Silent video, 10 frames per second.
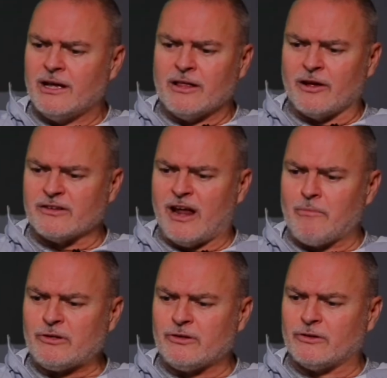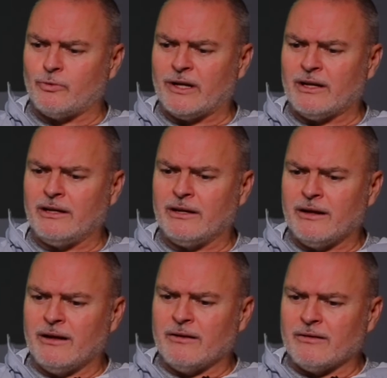those numbers are dwindling.
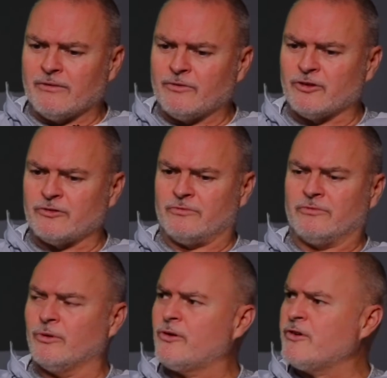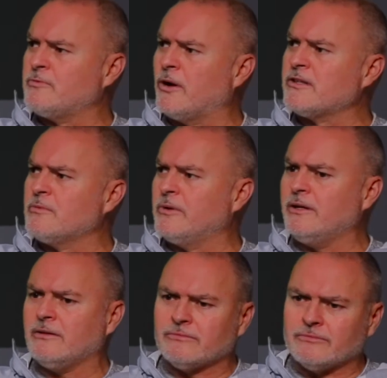Just do it responsibly.